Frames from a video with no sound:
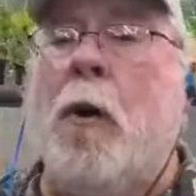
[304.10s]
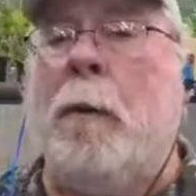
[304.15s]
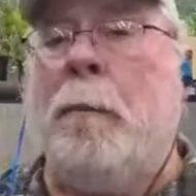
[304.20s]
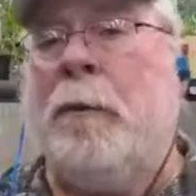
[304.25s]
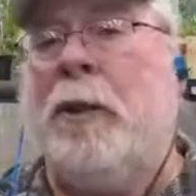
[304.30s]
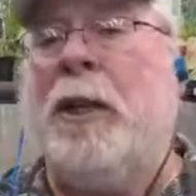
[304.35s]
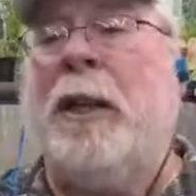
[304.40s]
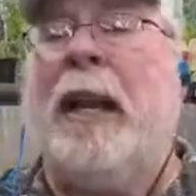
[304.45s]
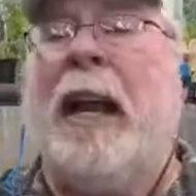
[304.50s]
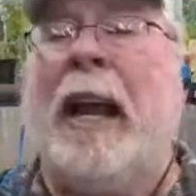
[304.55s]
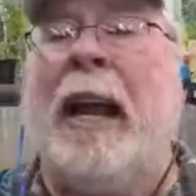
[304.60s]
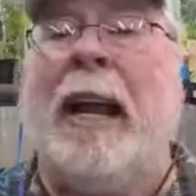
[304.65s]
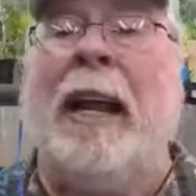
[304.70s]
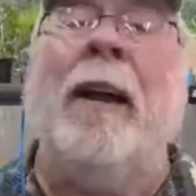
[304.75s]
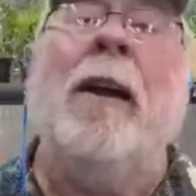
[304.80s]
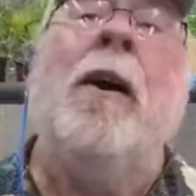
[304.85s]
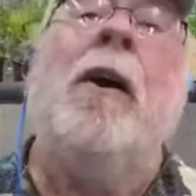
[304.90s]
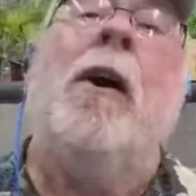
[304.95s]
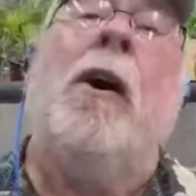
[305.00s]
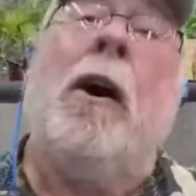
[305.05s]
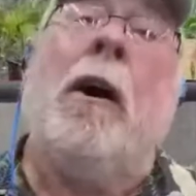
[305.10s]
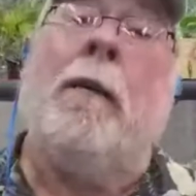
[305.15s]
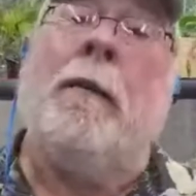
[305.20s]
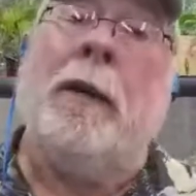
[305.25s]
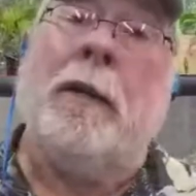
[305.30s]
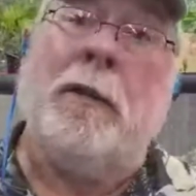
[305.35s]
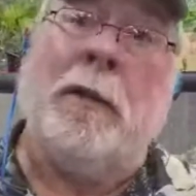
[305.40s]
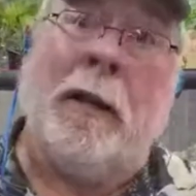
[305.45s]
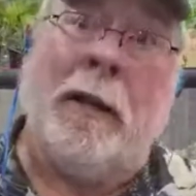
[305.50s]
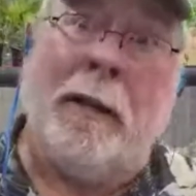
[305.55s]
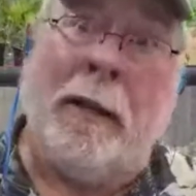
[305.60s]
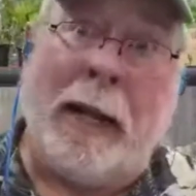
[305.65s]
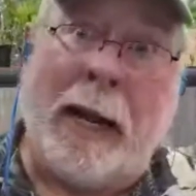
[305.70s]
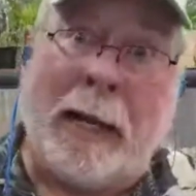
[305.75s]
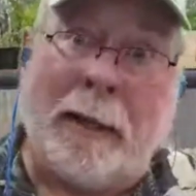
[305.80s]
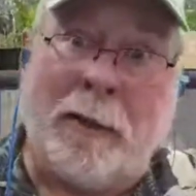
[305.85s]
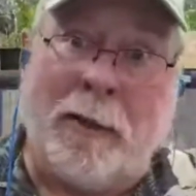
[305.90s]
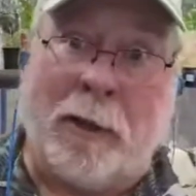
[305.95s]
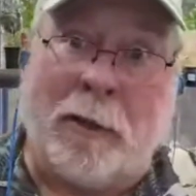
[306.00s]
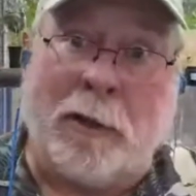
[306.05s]
them today, all of a sudden
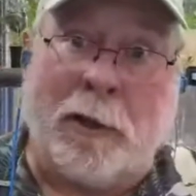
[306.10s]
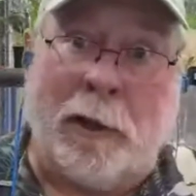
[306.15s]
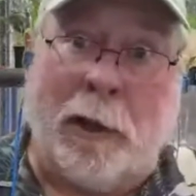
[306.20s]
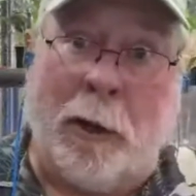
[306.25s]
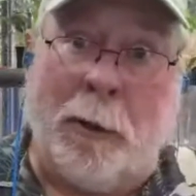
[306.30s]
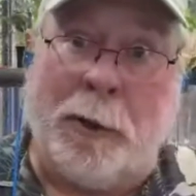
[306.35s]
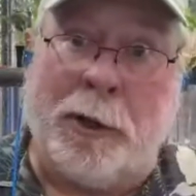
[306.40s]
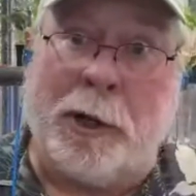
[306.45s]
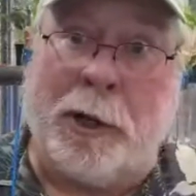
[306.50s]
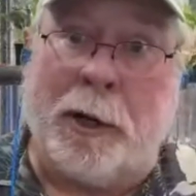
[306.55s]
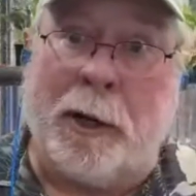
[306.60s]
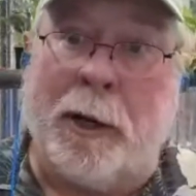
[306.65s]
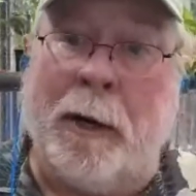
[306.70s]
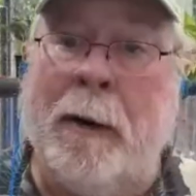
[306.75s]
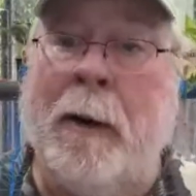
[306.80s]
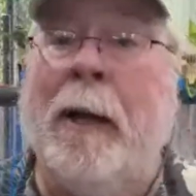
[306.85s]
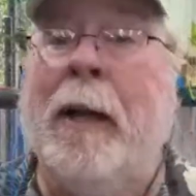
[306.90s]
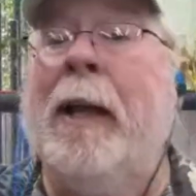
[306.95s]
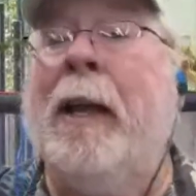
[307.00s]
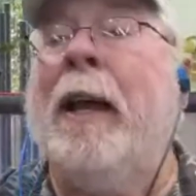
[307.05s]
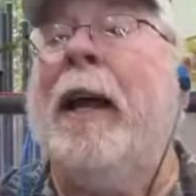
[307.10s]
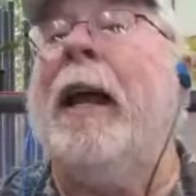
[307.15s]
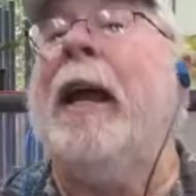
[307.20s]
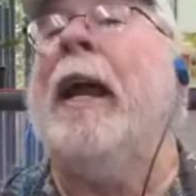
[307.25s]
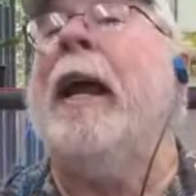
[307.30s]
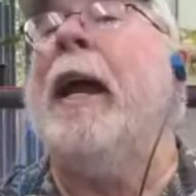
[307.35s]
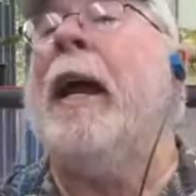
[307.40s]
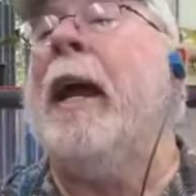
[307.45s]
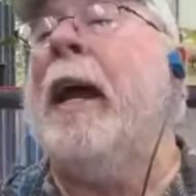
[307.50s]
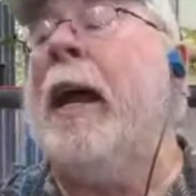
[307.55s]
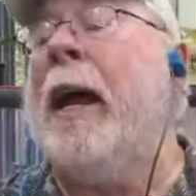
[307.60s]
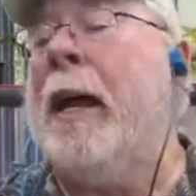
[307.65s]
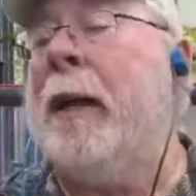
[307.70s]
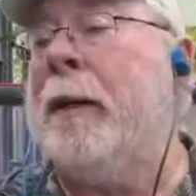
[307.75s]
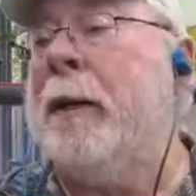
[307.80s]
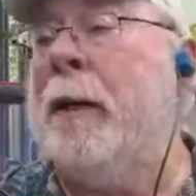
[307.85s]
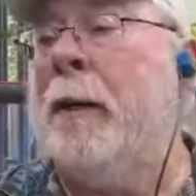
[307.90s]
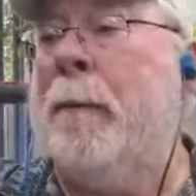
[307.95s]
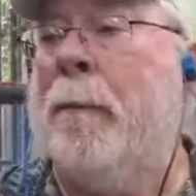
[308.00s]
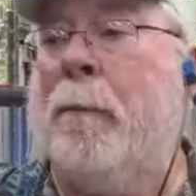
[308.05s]
that's disclosure
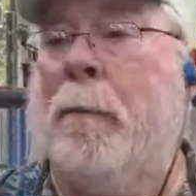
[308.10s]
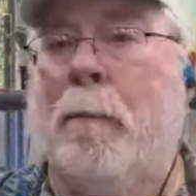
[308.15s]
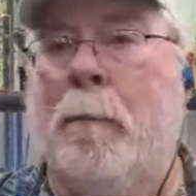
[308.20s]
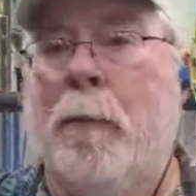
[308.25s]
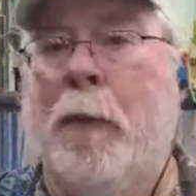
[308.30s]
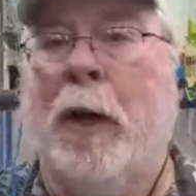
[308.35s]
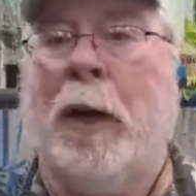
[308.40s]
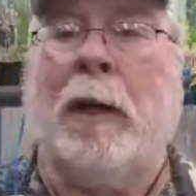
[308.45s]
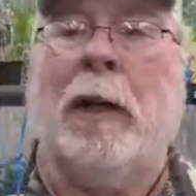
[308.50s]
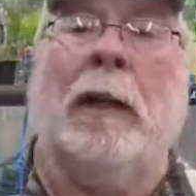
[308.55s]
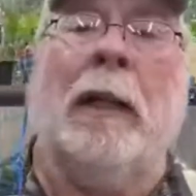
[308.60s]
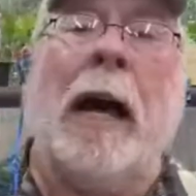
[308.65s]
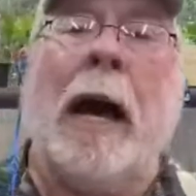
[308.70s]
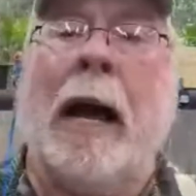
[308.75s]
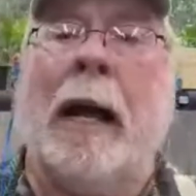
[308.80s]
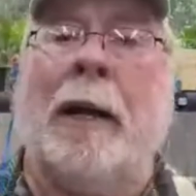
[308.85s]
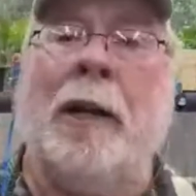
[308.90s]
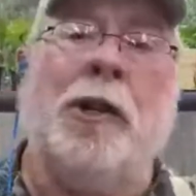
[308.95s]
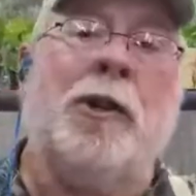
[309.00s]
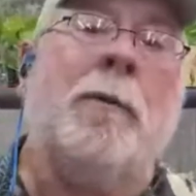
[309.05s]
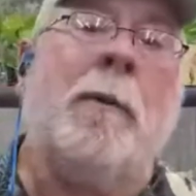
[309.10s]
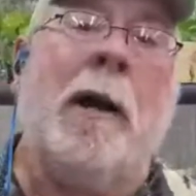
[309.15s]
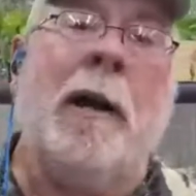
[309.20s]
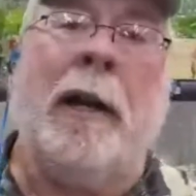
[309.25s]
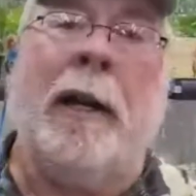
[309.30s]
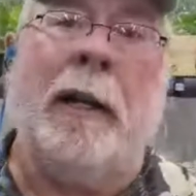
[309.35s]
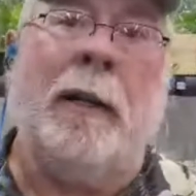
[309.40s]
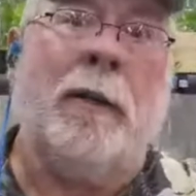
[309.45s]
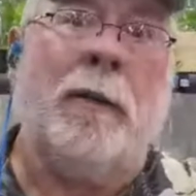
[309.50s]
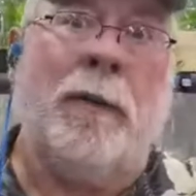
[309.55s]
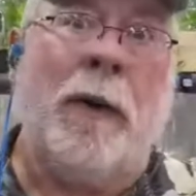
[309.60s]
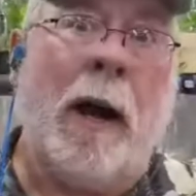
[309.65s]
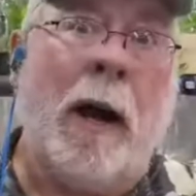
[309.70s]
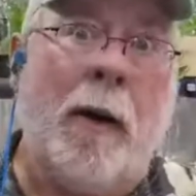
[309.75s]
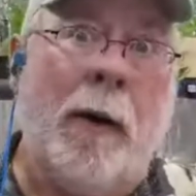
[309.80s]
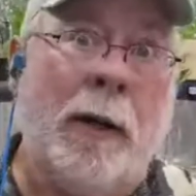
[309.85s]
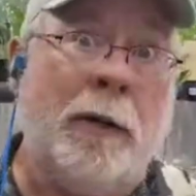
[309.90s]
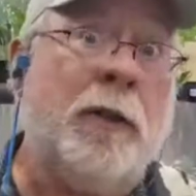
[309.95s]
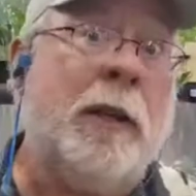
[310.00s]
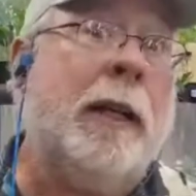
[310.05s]
and the clock is running as
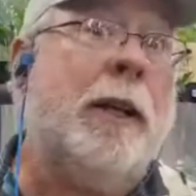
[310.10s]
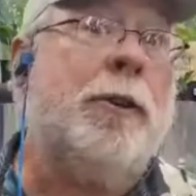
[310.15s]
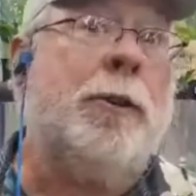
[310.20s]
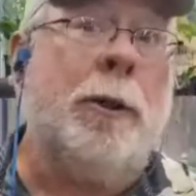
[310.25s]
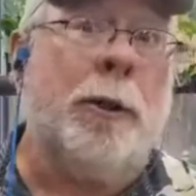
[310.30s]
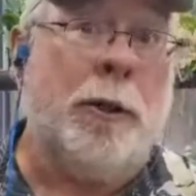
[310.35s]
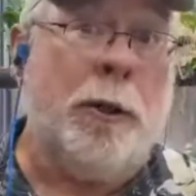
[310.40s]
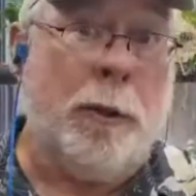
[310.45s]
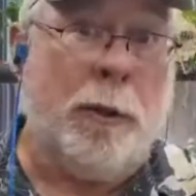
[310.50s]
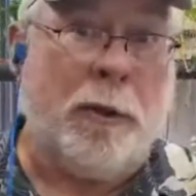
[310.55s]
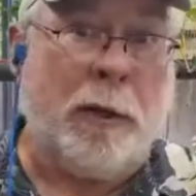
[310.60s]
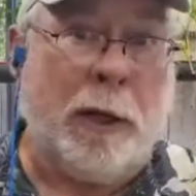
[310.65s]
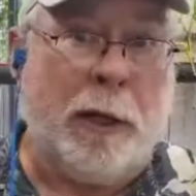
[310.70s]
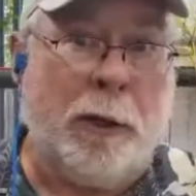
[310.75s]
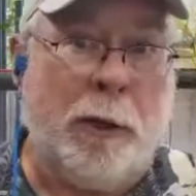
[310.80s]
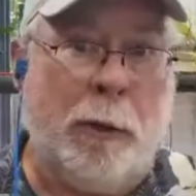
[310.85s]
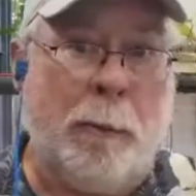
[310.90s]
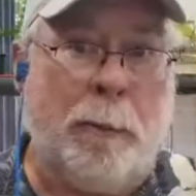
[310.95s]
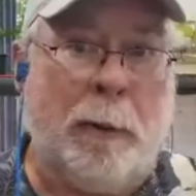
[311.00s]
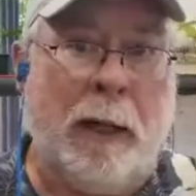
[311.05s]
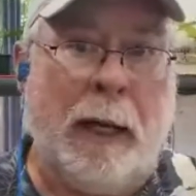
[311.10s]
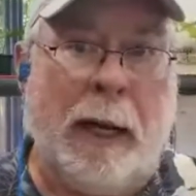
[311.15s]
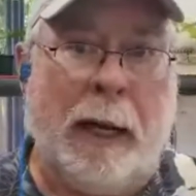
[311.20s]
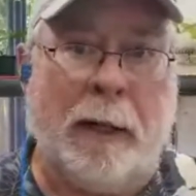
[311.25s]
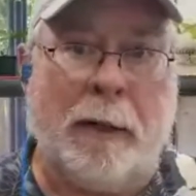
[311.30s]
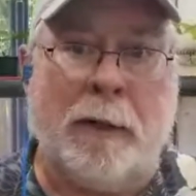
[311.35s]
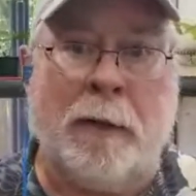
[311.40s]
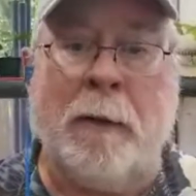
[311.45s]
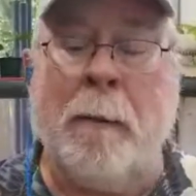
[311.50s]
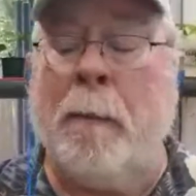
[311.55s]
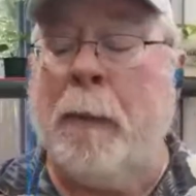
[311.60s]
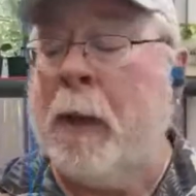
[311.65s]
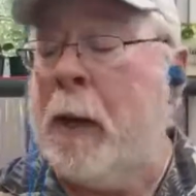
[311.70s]
far as introducing new plants.